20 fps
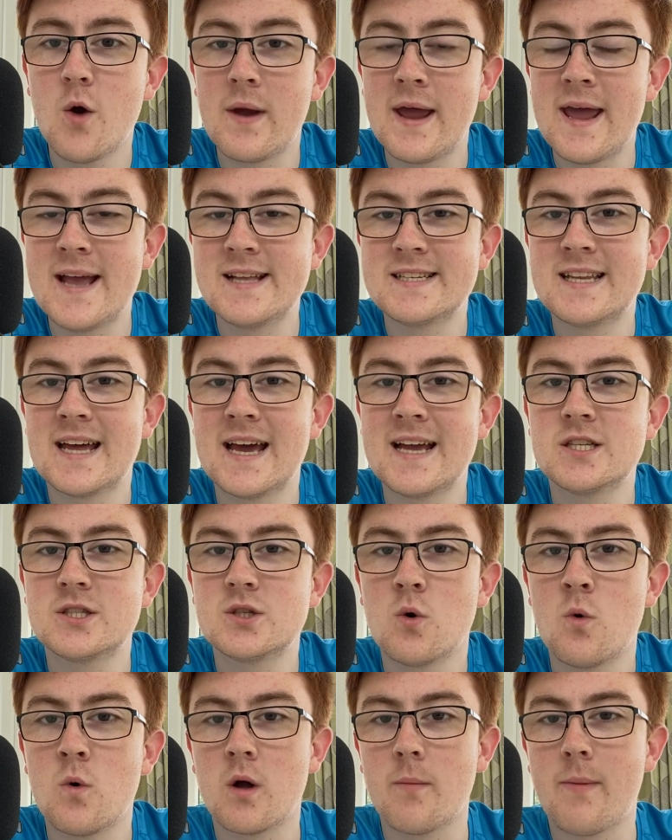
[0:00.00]
We're here today to
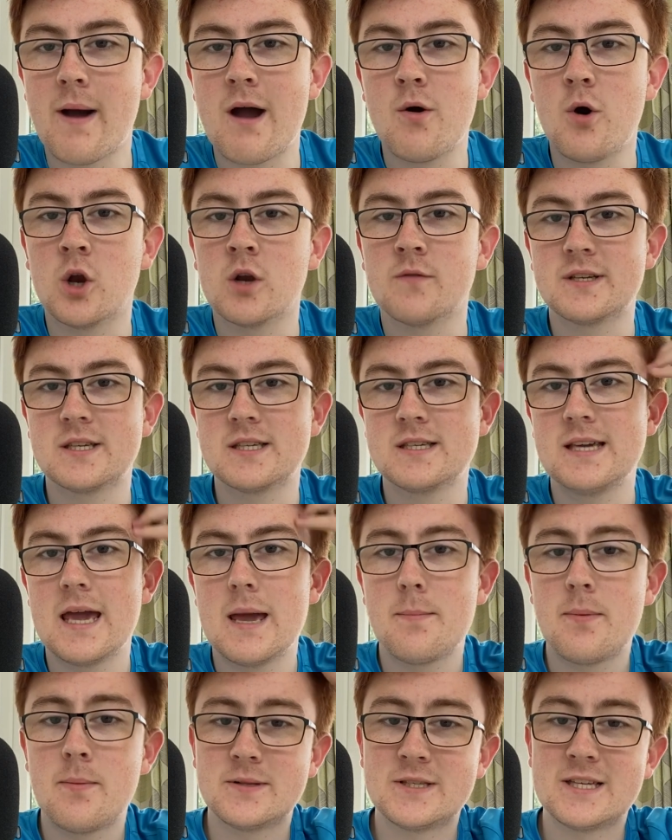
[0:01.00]
talk about Oliver
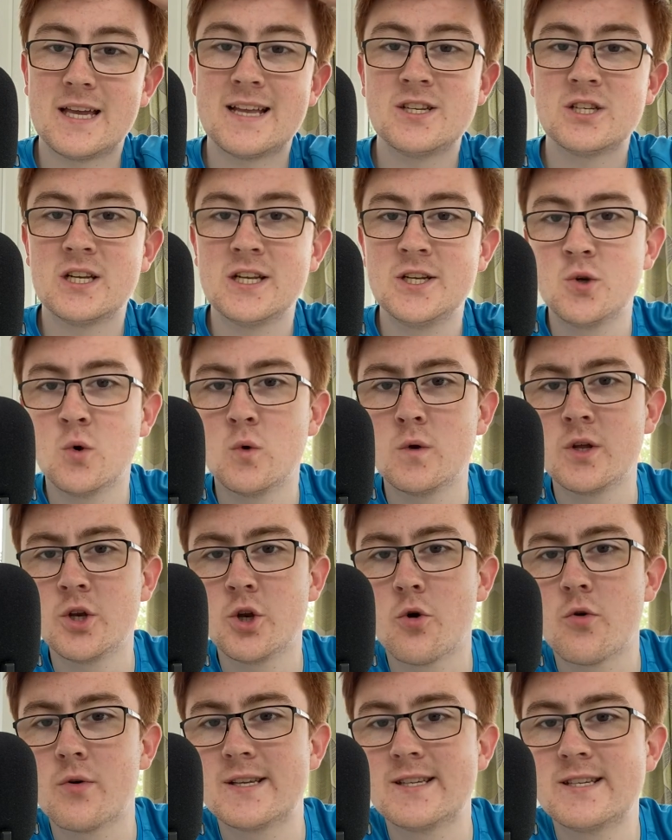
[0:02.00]
Skipp potentially joining
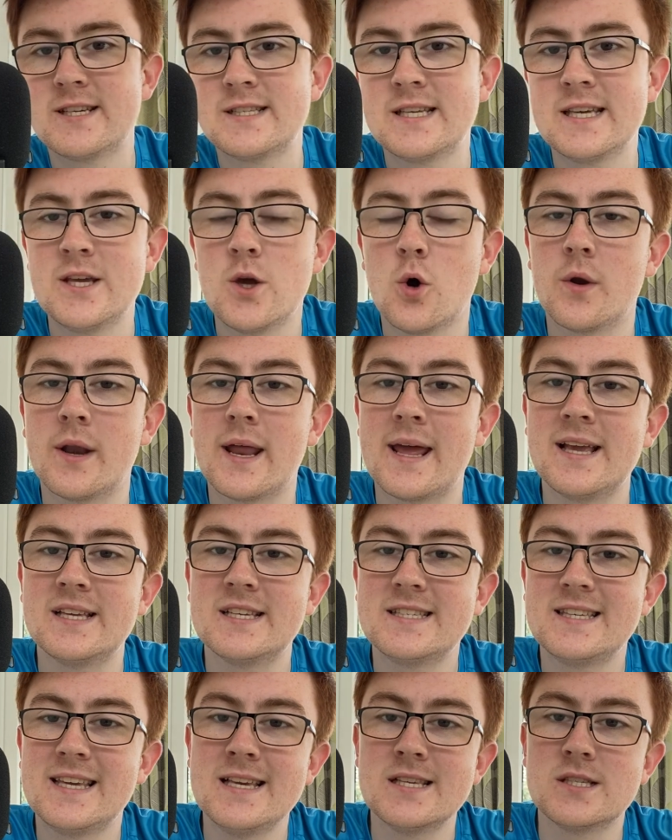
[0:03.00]
Norwich City on a
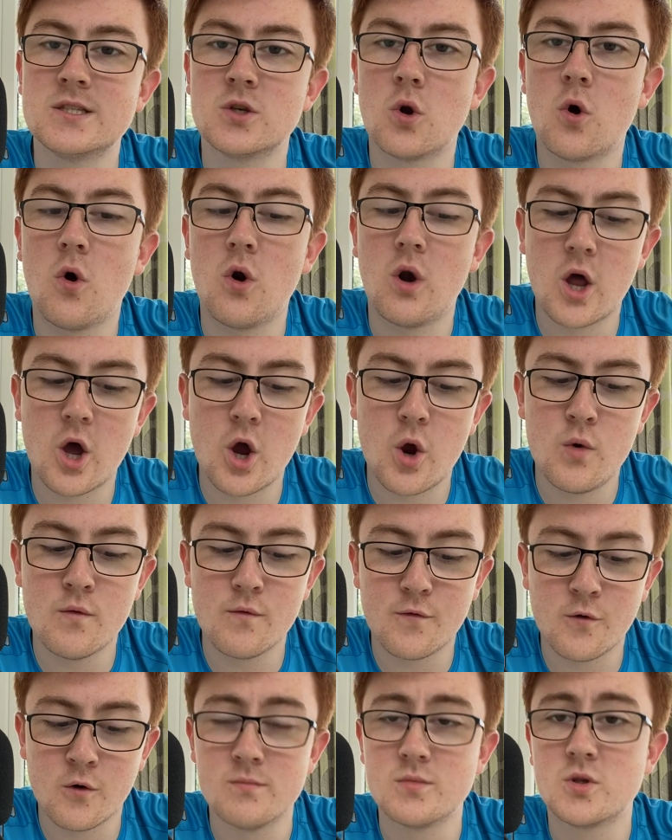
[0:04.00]
season-long loan
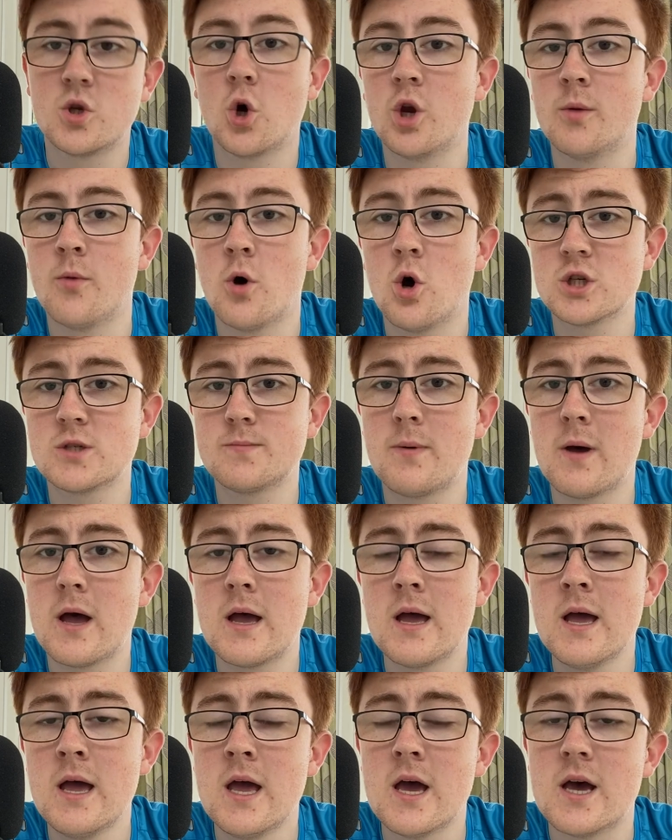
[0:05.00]
from Tottenham
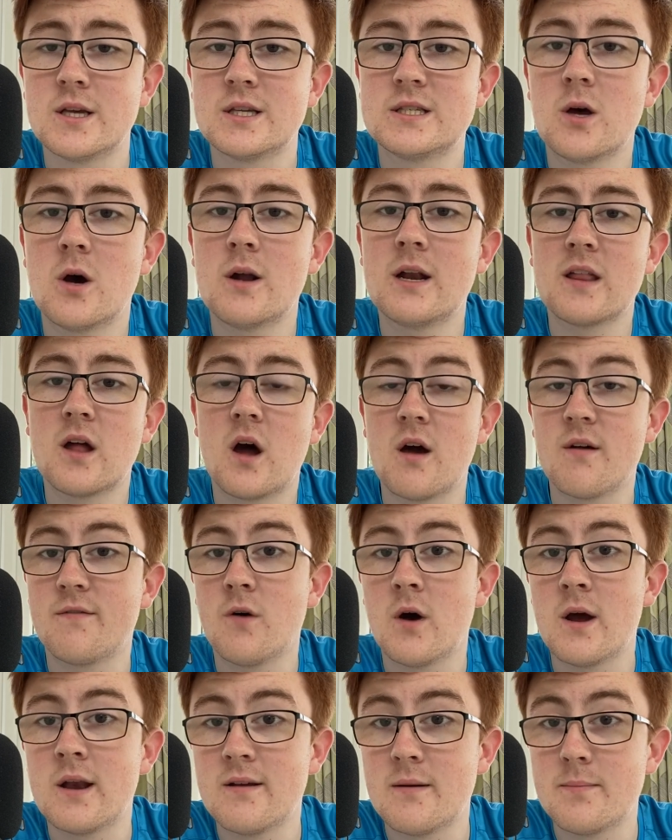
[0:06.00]
Hotspur, a signing that I
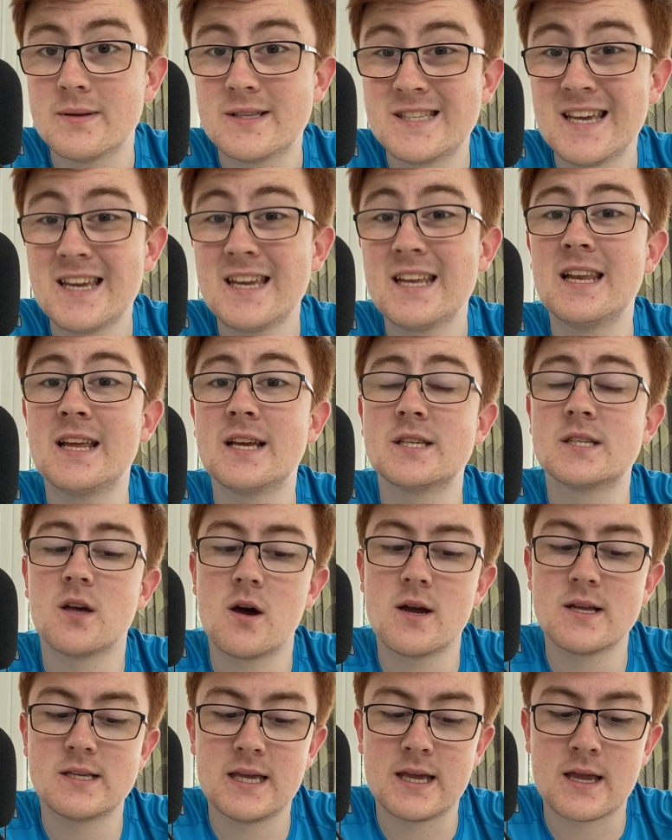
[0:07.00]
find particularly
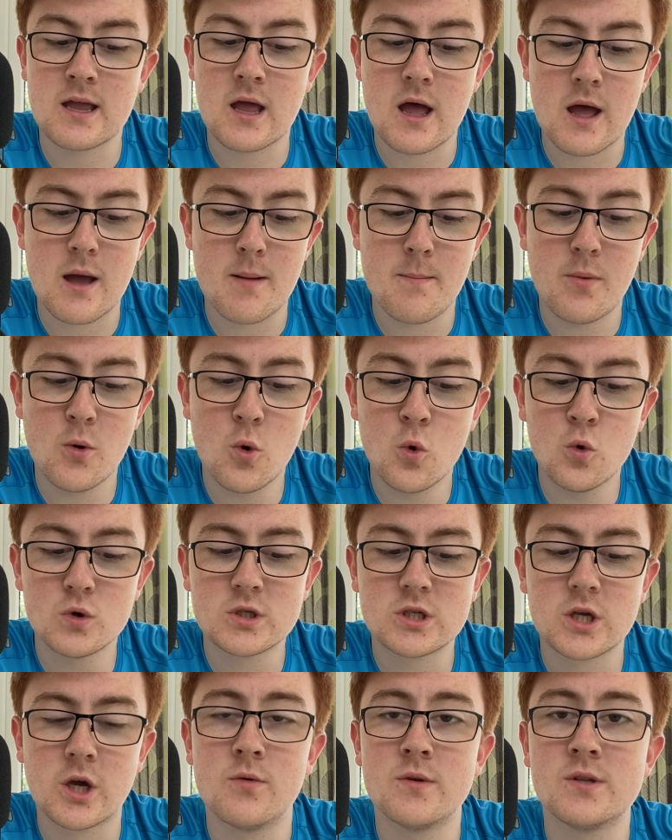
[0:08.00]
exciting, but
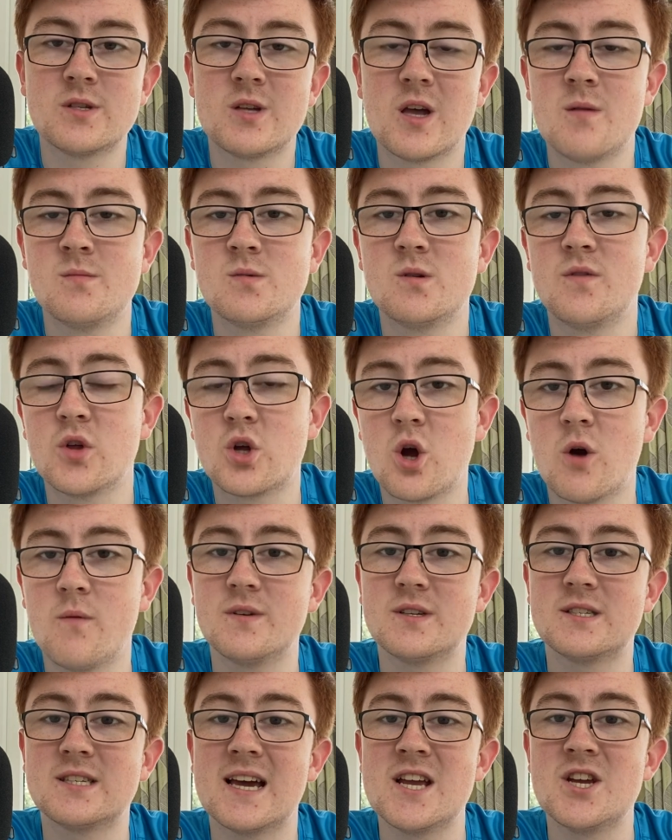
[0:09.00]
also in terms of the
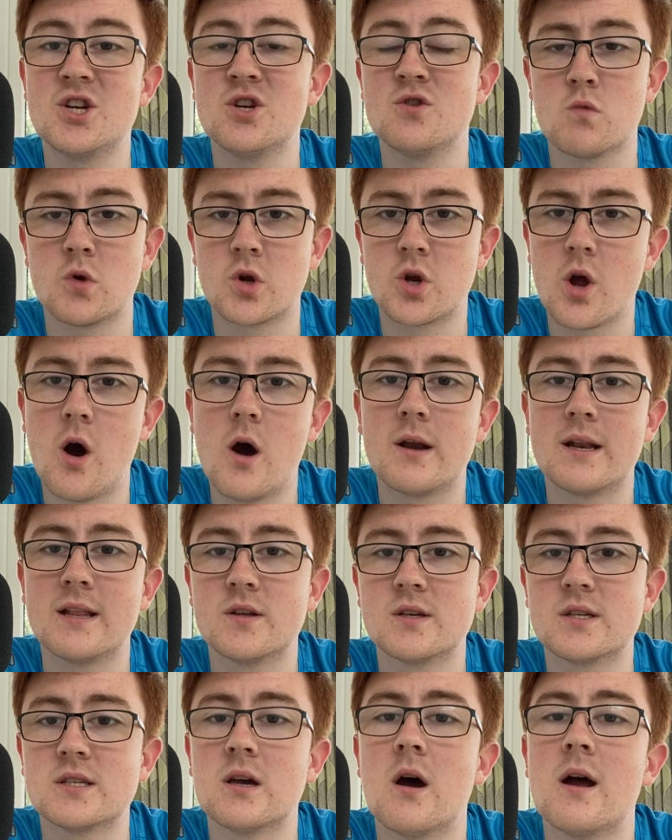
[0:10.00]
conversation regarding
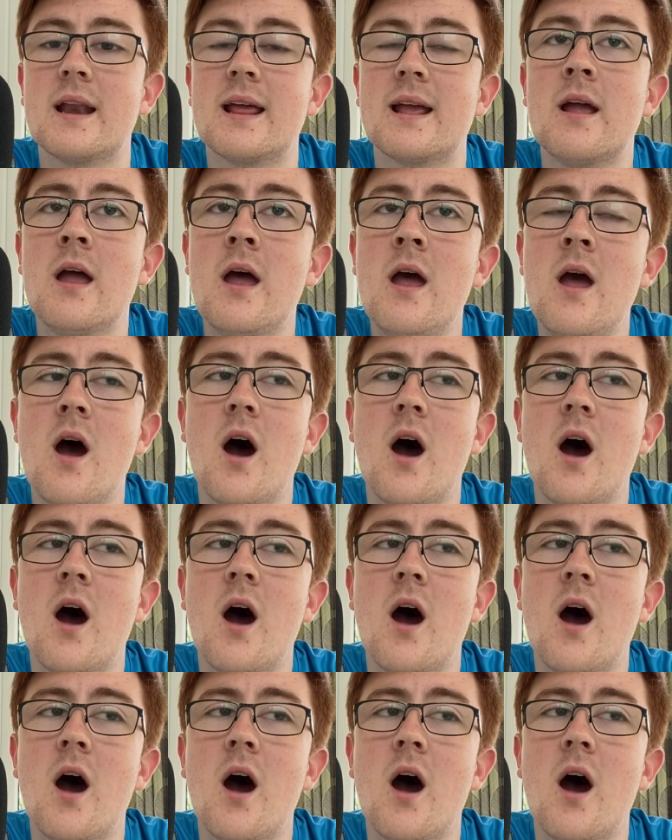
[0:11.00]
the signing,